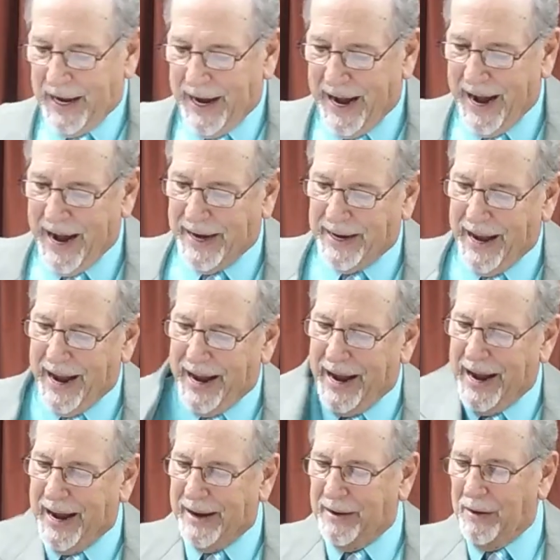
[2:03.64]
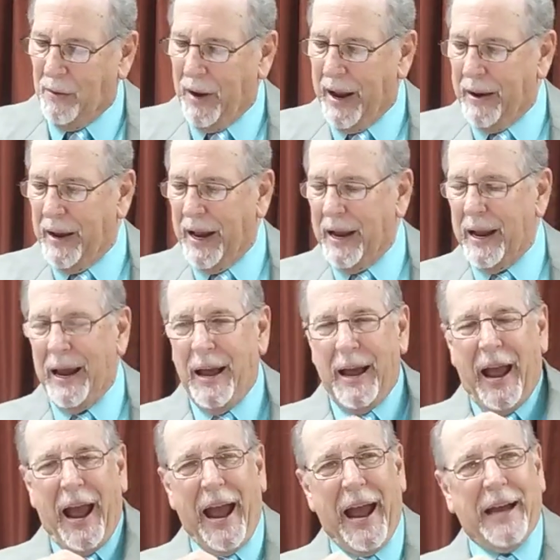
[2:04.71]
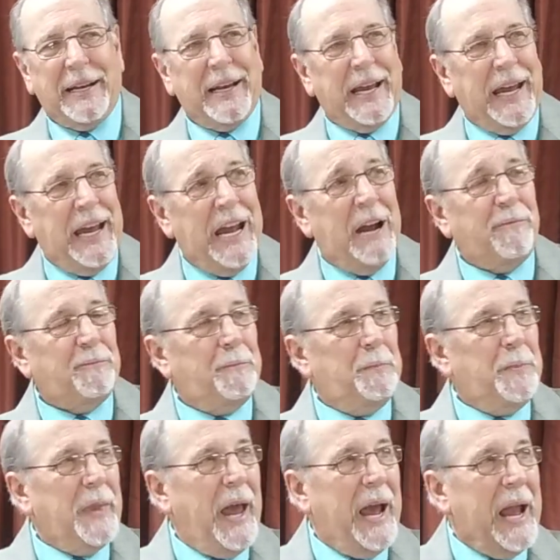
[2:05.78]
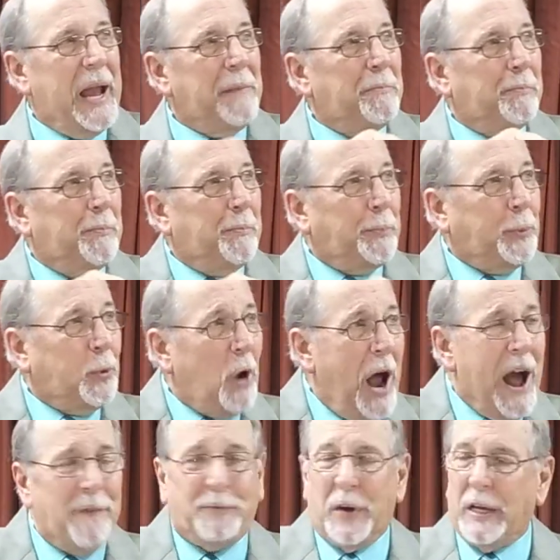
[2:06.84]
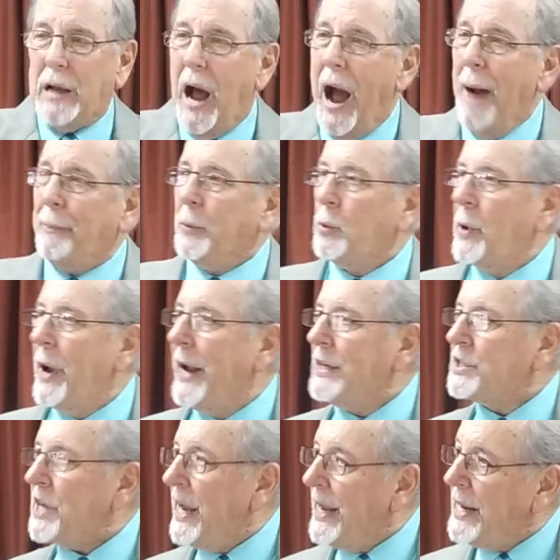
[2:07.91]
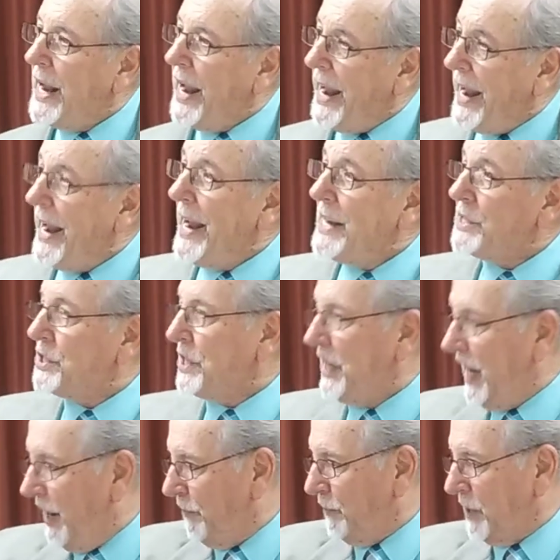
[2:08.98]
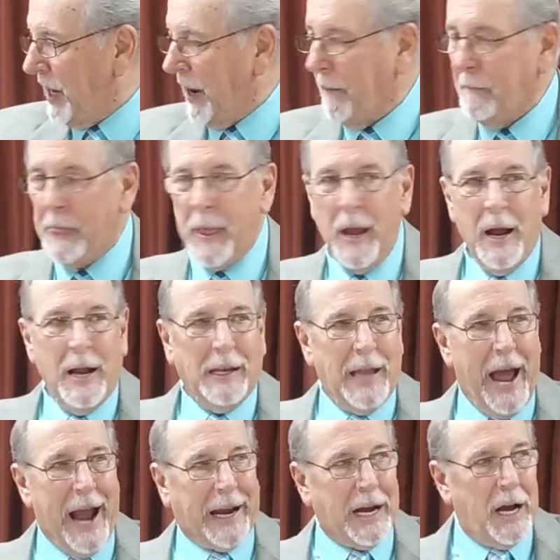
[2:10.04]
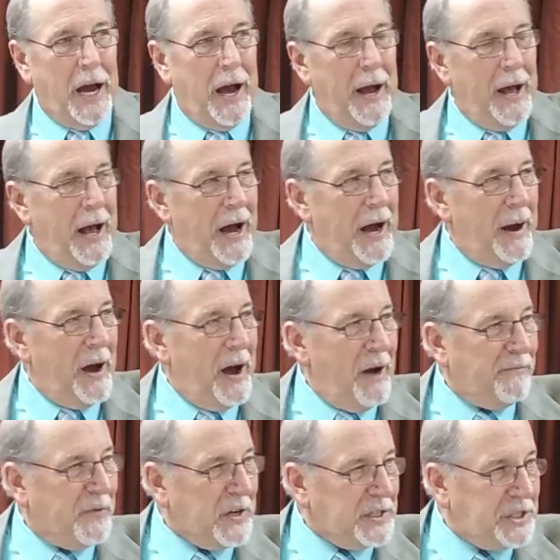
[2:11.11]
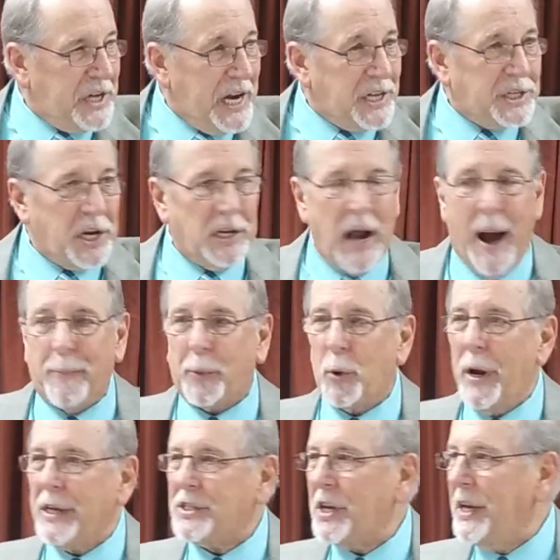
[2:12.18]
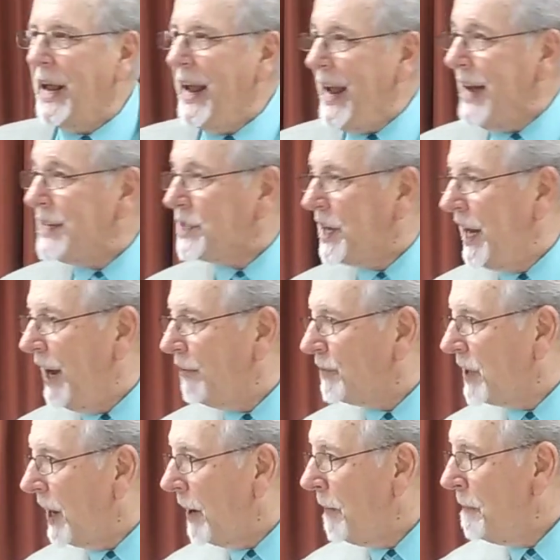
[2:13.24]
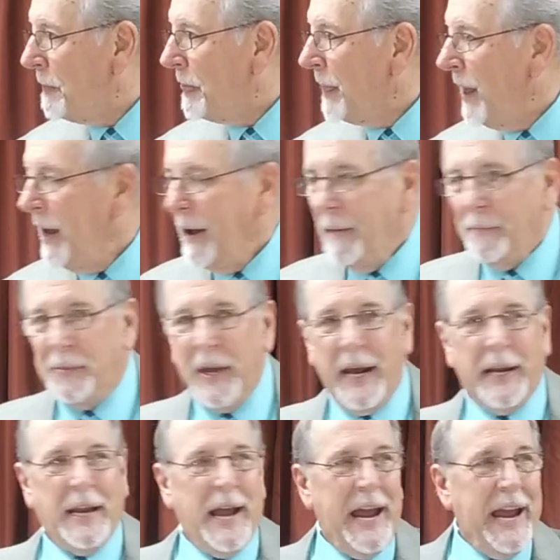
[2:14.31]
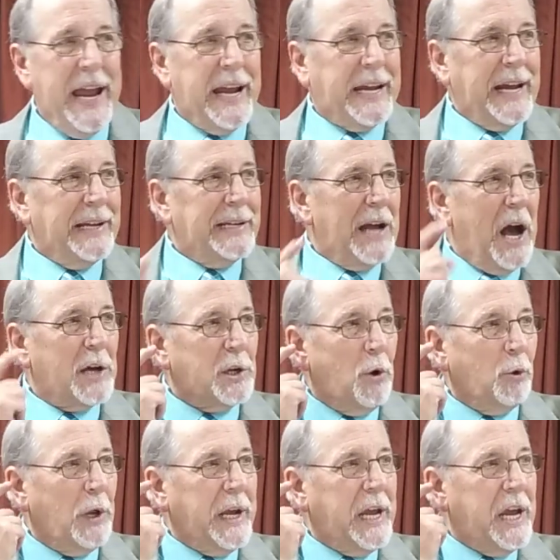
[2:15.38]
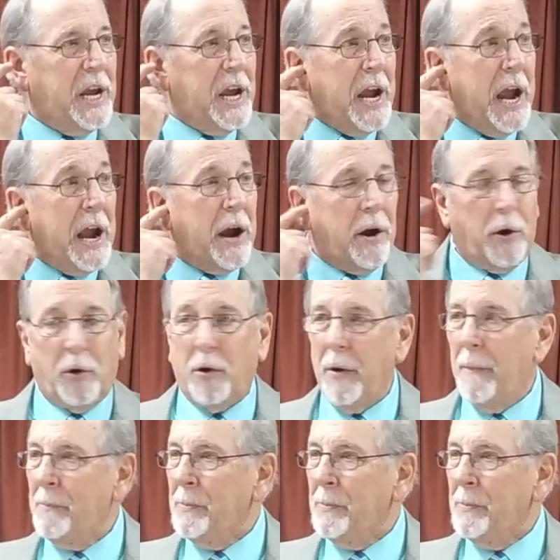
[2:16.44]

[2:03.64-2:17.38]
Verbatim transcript: And, and, and, and, and if a prophet operates in his gifting, like a, a, a physician operates in his gifting, then he can not only hear,